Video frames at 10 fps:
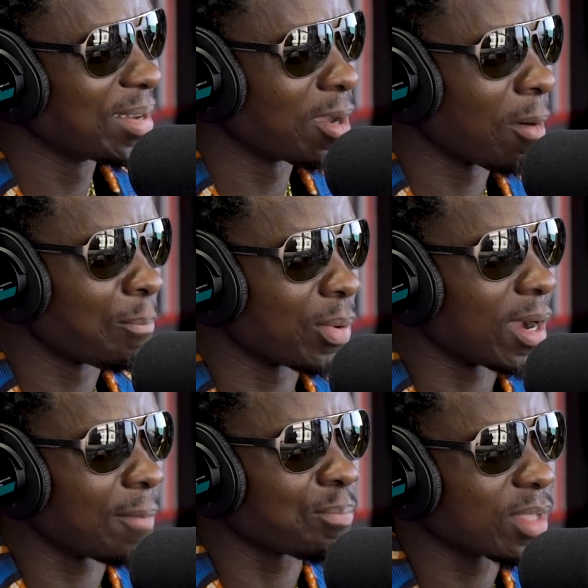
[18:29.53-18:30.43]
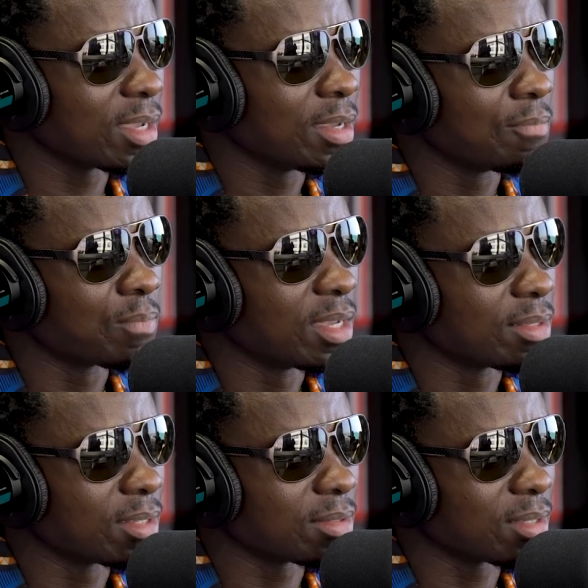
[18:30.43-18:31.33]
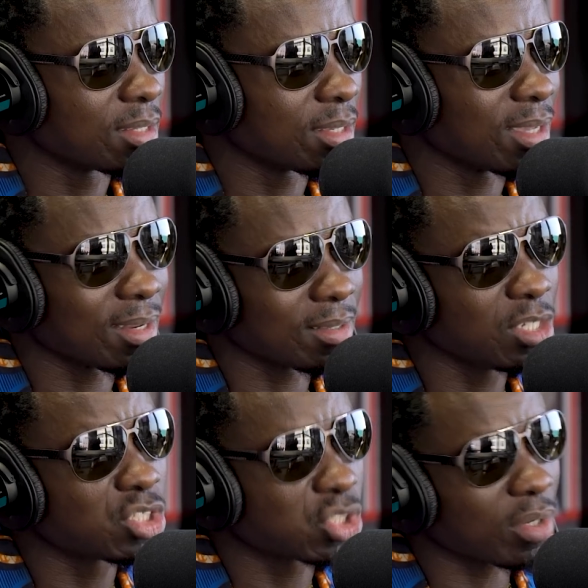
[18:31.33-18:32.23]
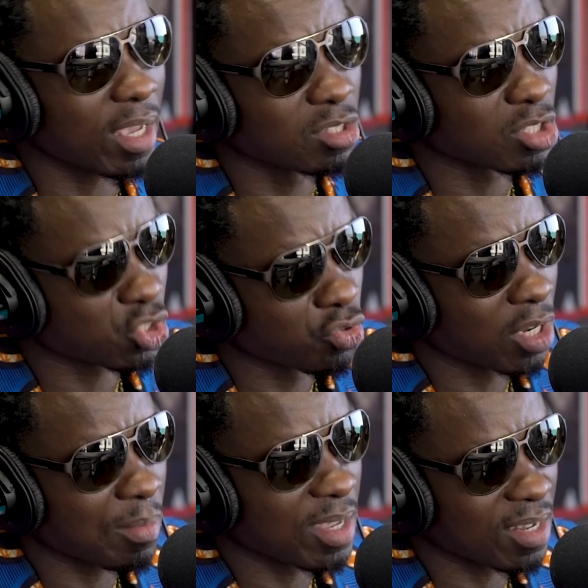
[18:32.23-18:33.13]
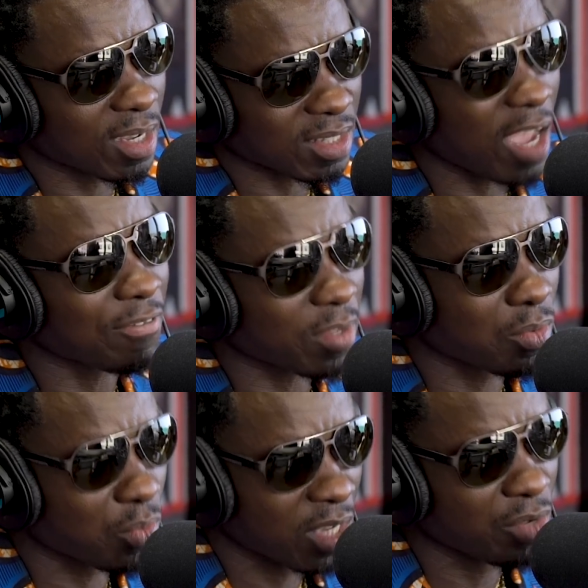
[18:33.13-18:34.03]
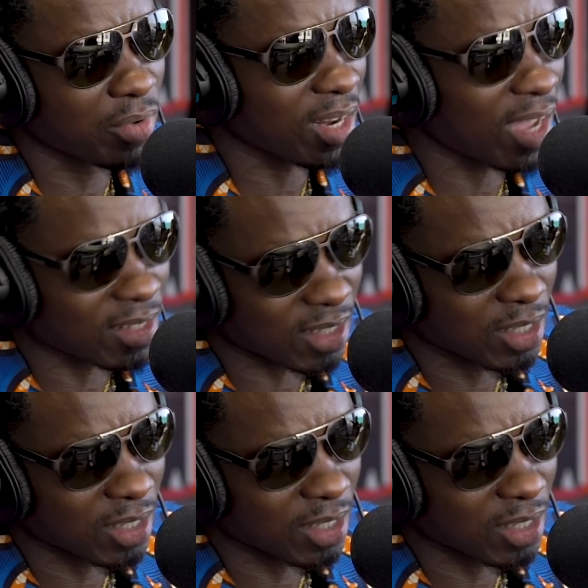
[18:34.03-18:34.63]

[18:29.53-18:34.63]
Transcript: You know, but and he showed that he's a true comedian because after when he realized